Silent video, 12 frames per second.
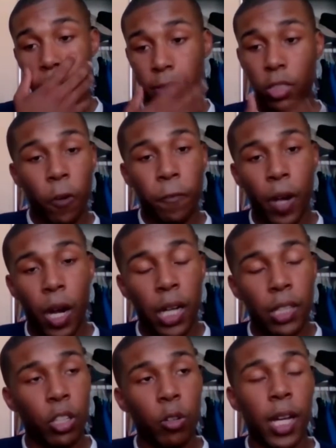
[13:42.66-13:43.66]
But so
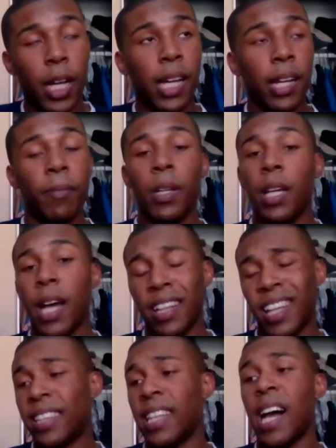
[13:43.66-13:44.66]
far, so good. I
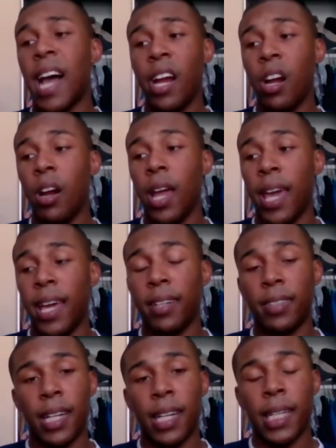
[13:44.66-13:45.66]
like the hire,
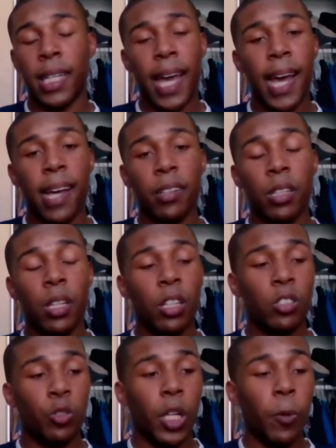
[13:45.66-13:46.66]
and
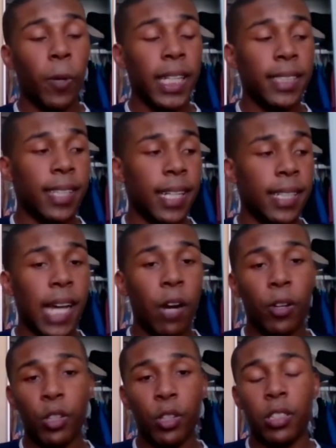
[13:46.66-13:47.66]
yeah. So anyways,
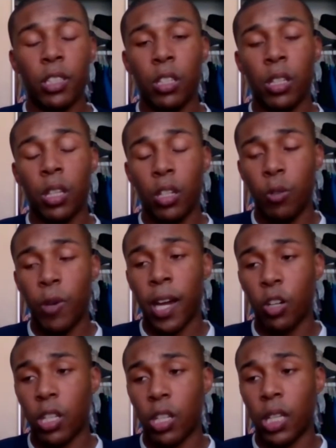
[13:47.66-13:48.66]
Tyronn Lue is the new head
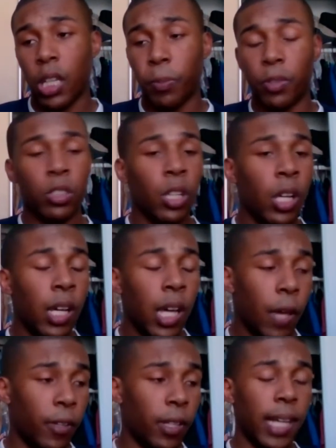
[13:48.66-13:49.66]
coach of the Clippers.
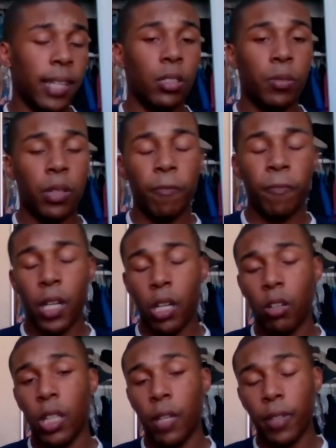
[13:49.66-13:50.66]
If you like this
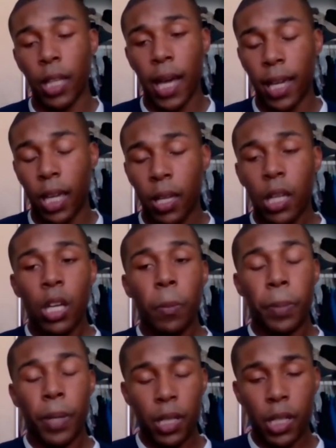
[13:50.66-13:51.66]
video, leave a like.
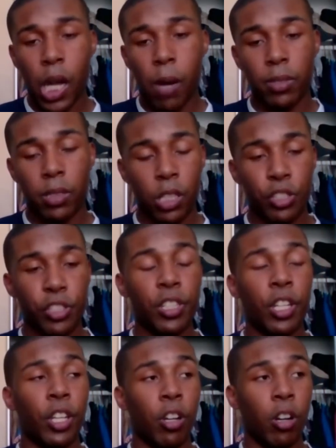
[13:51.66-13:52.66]
Put in the comment
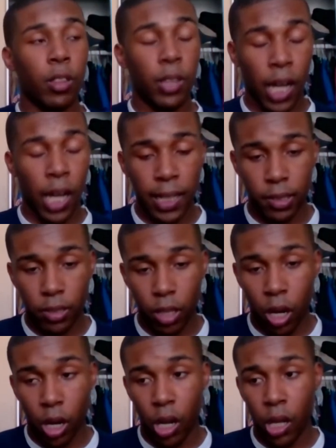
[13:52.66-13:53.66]
section your thoughts
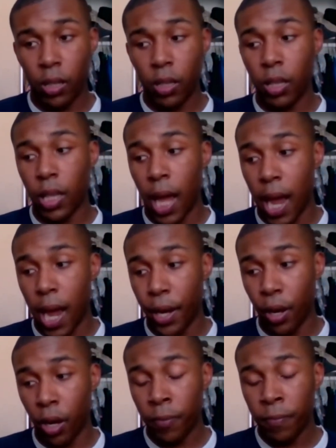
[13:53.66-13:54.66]
on the
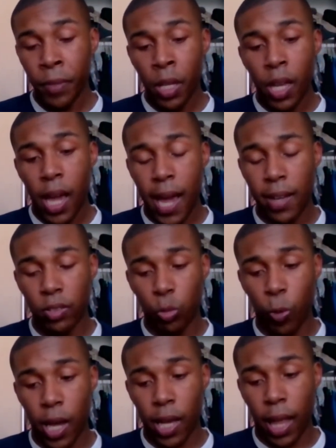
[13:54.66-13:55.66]
hire, as
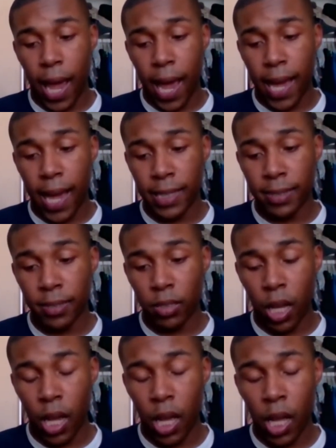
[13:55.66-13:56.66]
well as